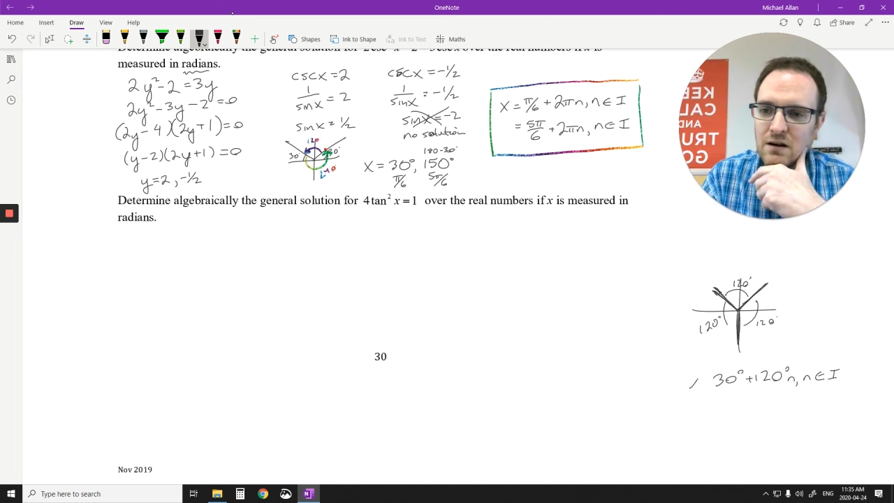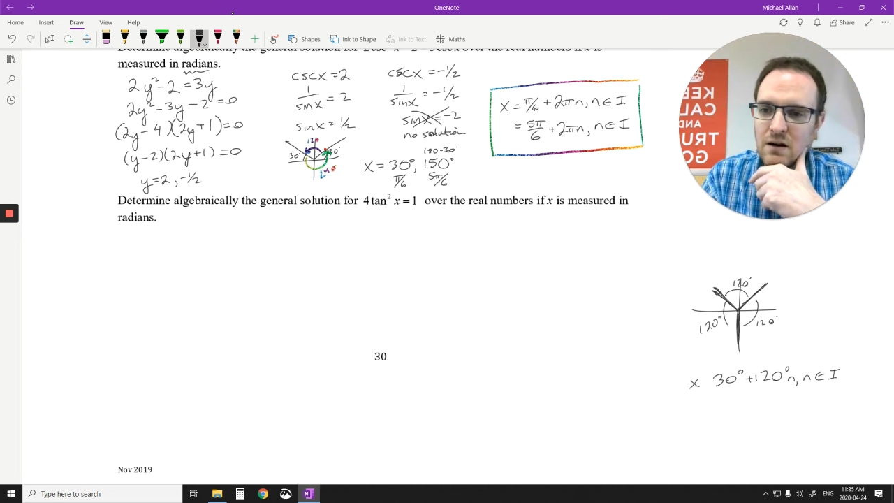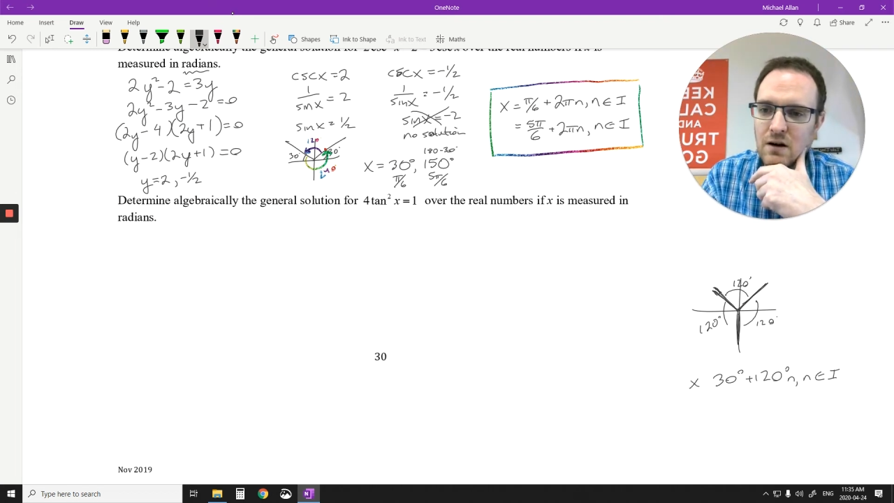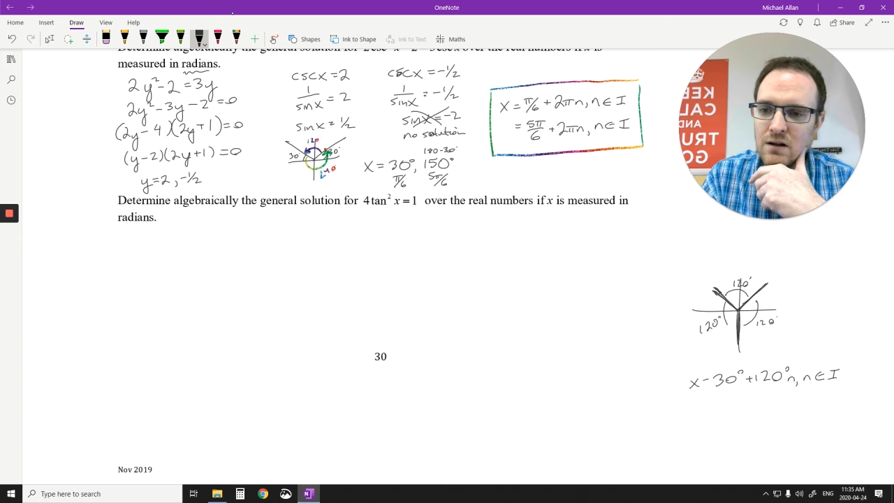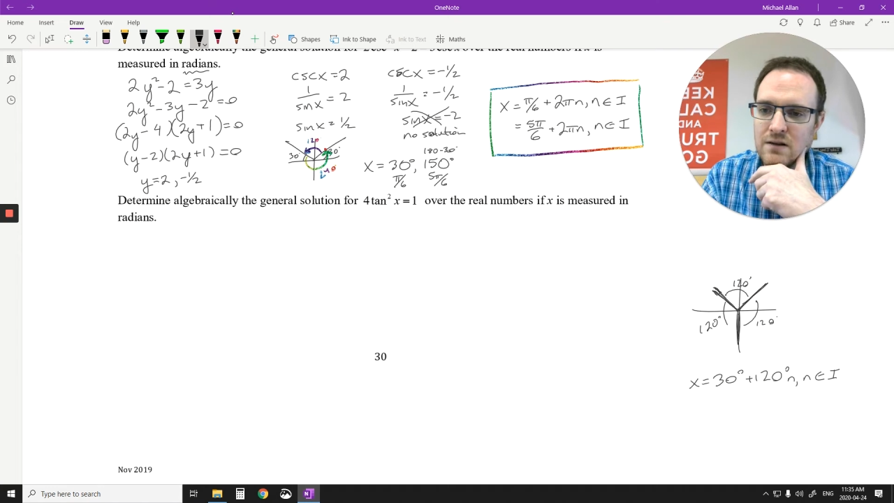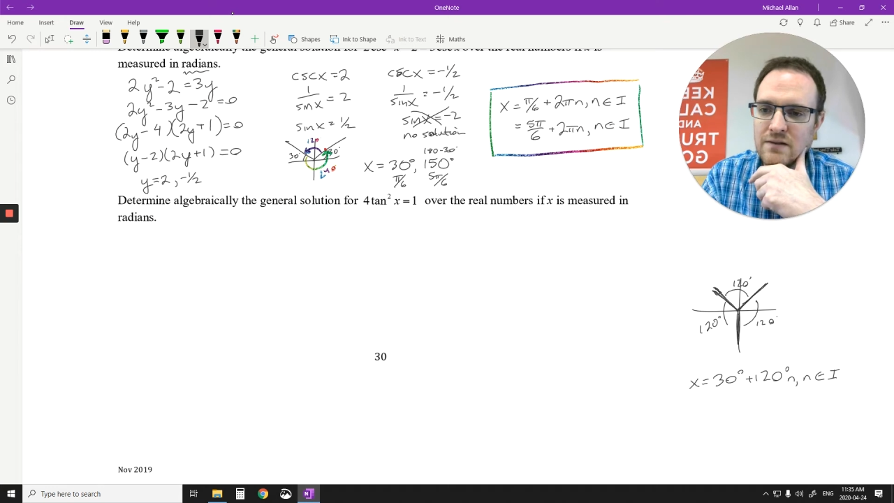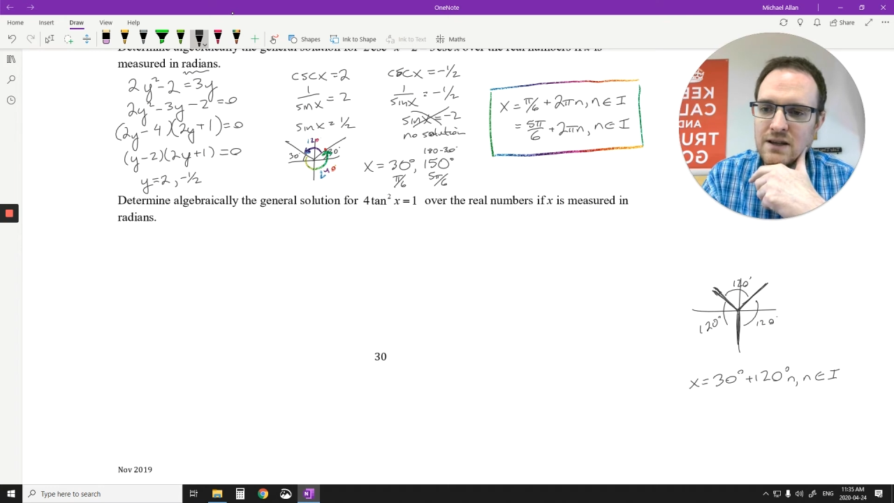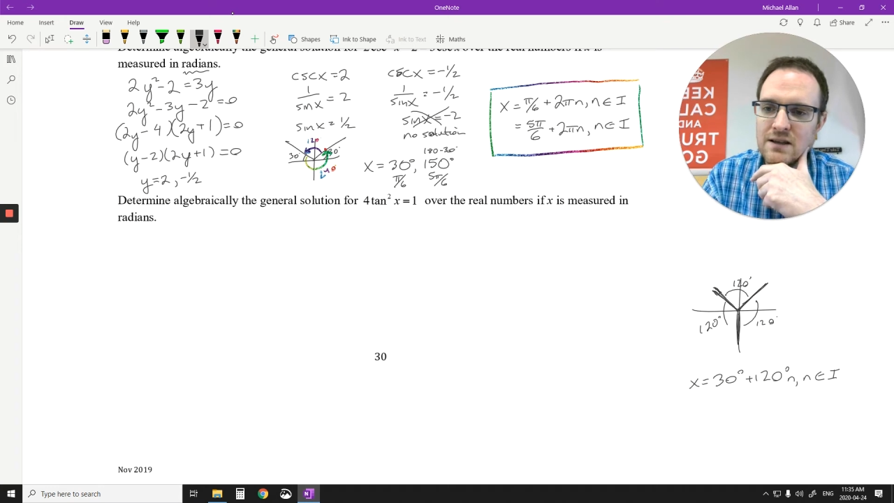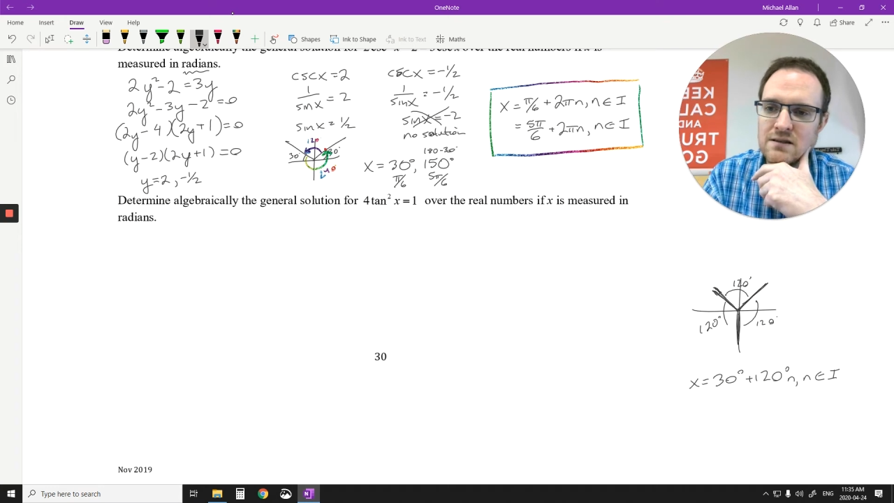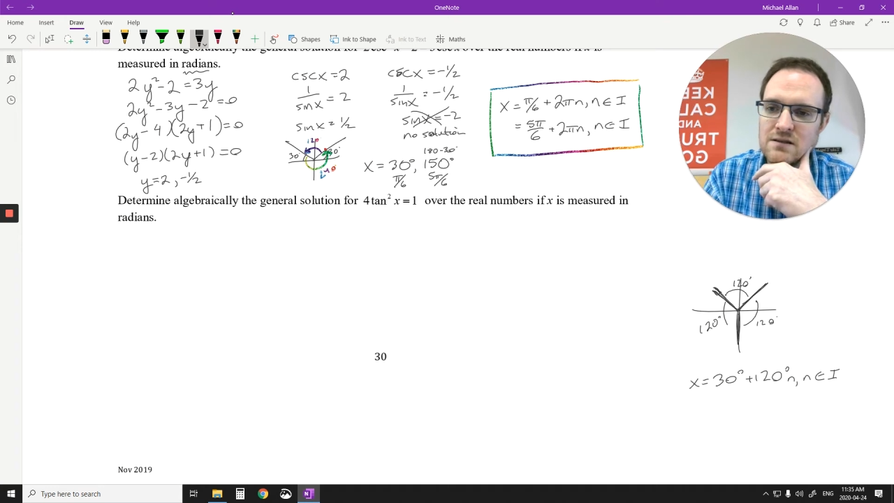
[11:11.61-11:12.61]
all of
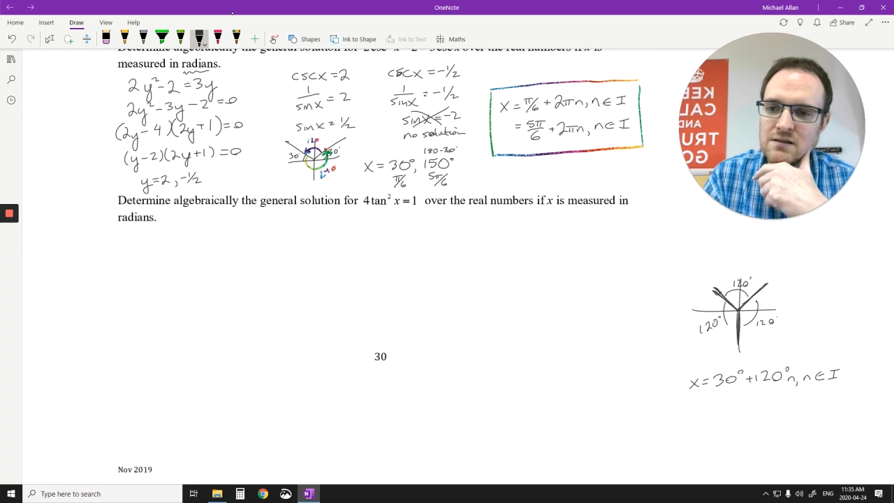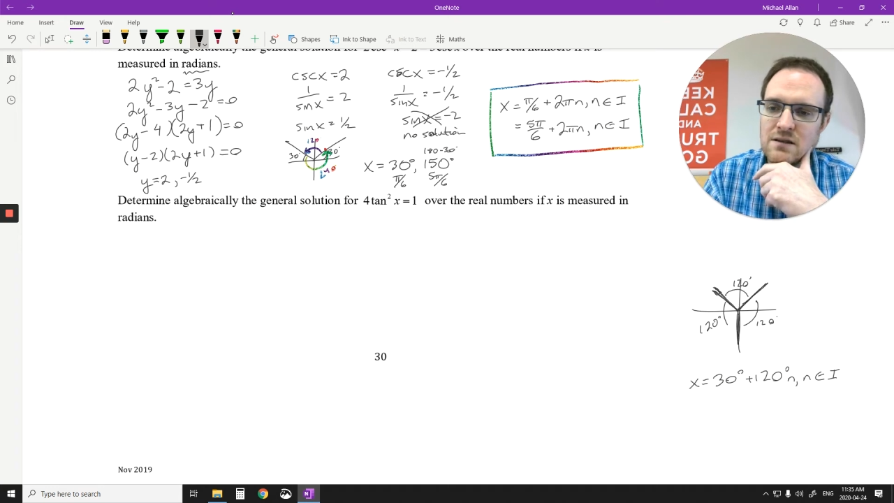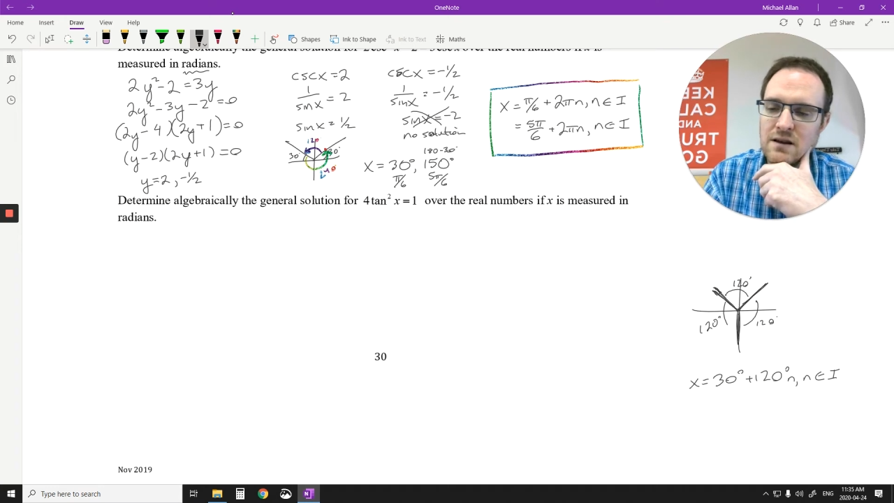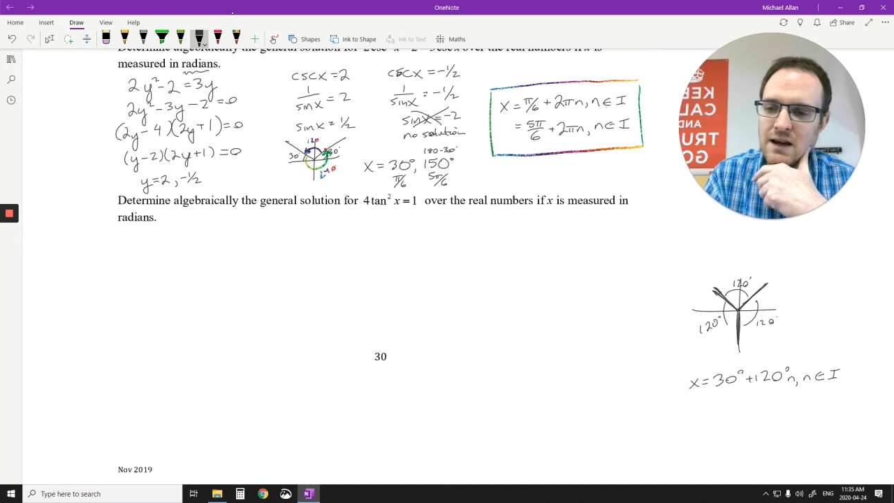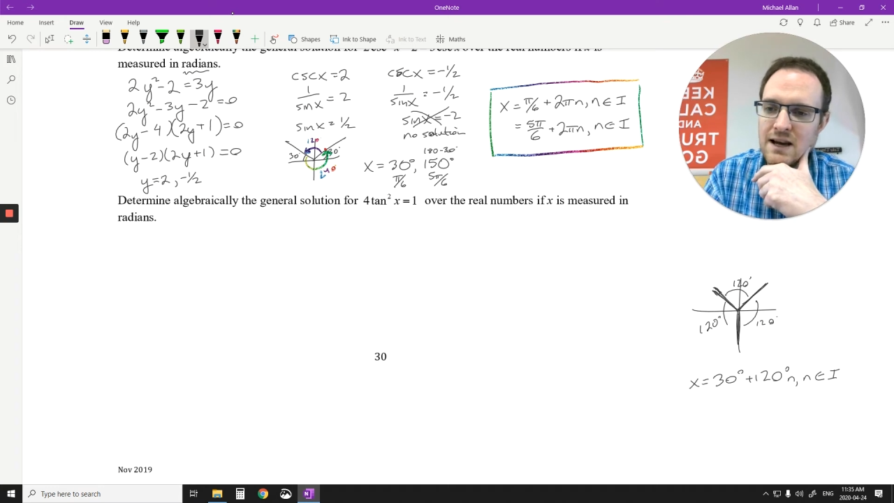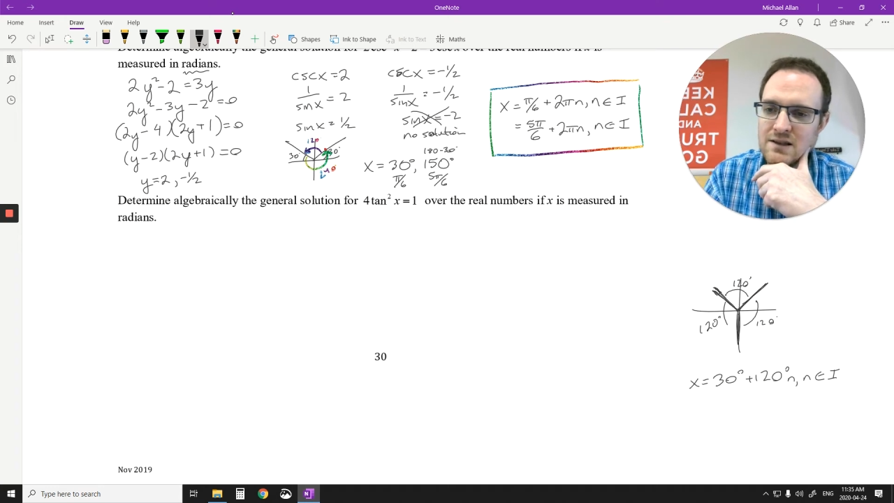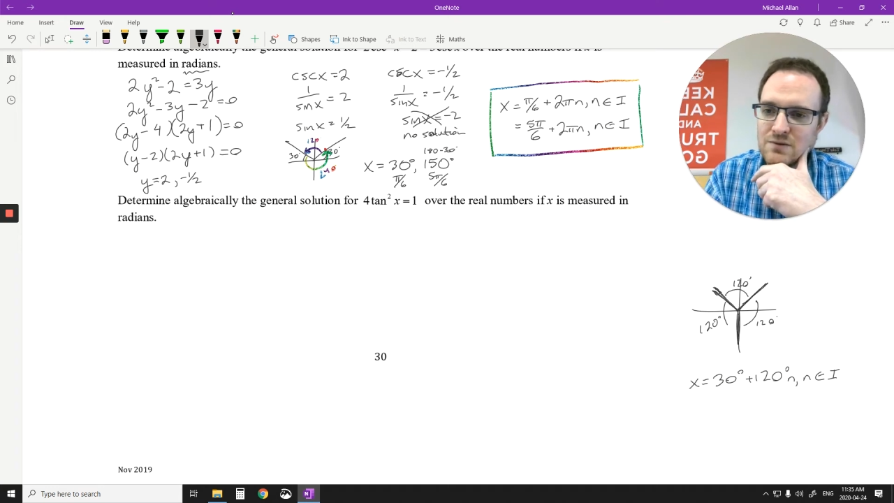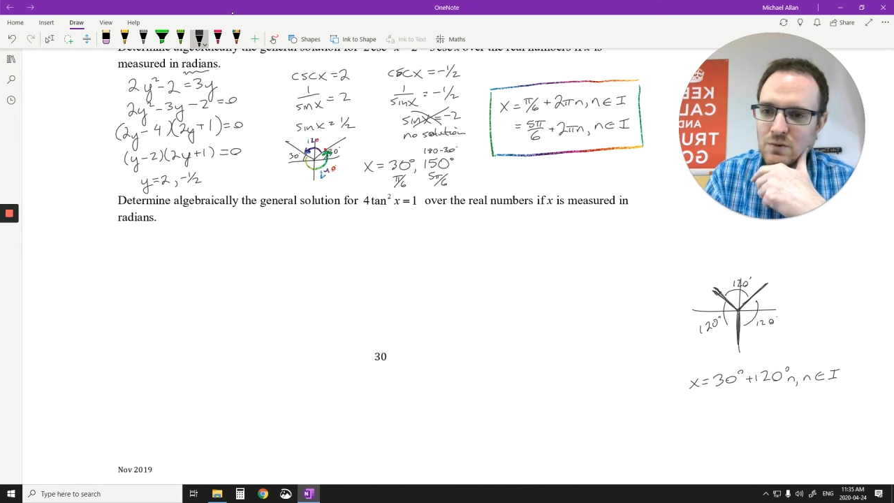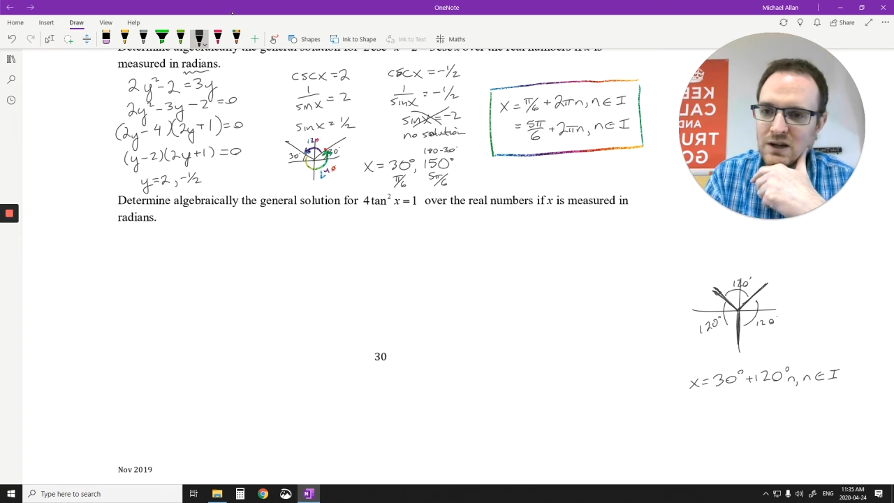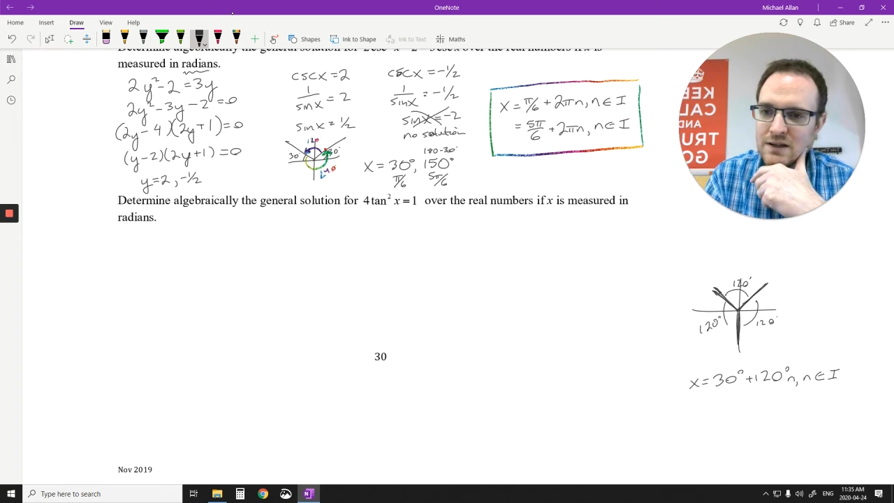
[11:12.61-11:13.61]
these
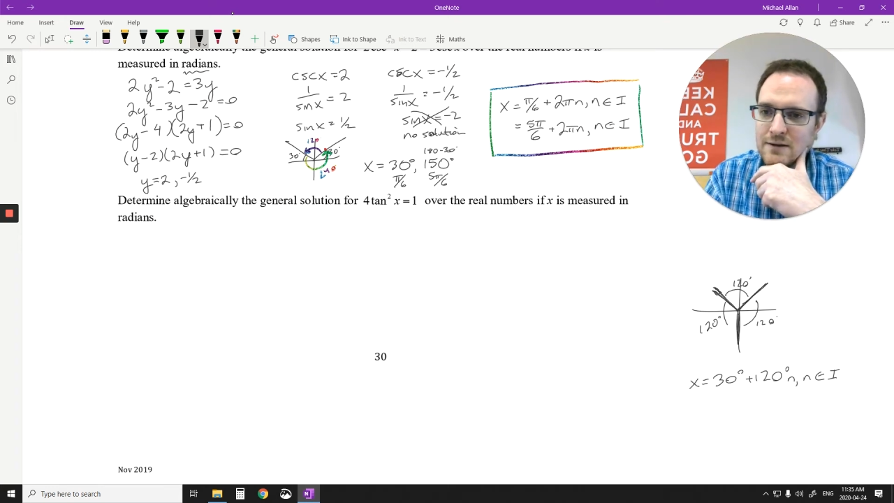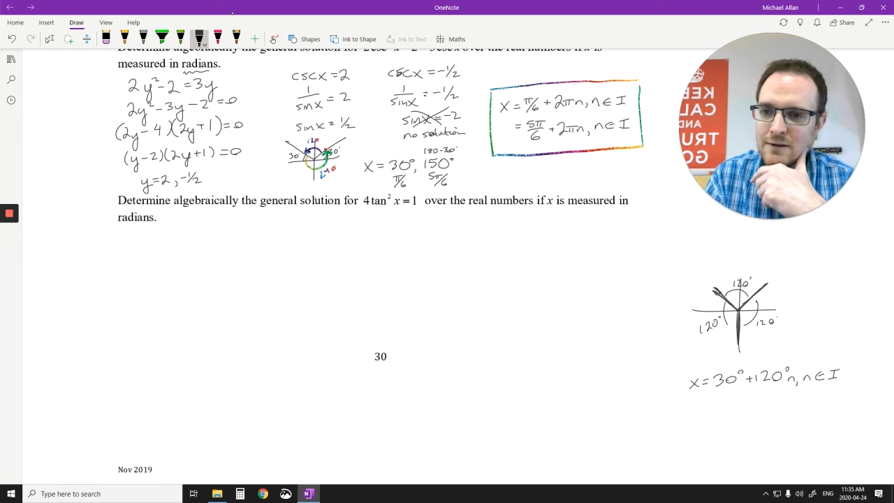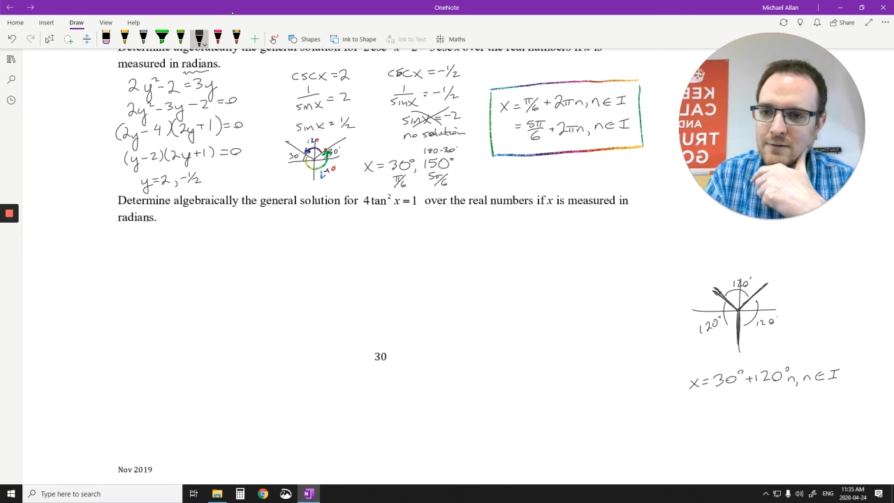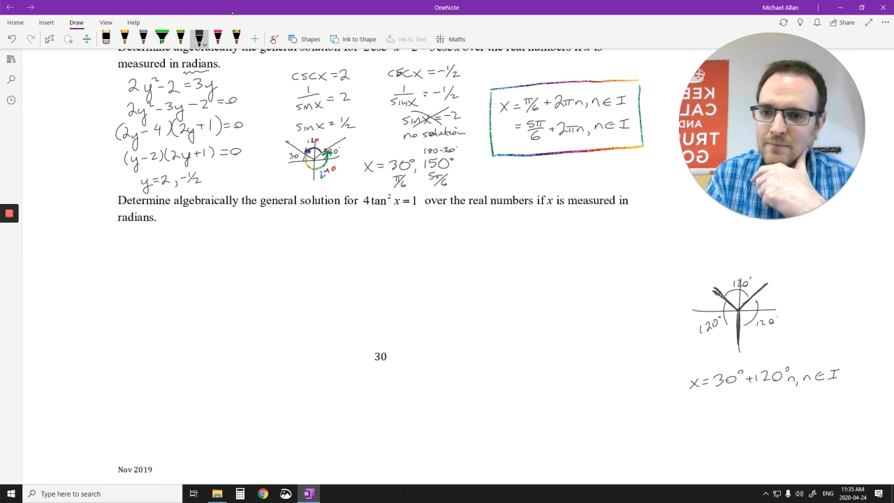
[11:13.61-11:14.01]
as one,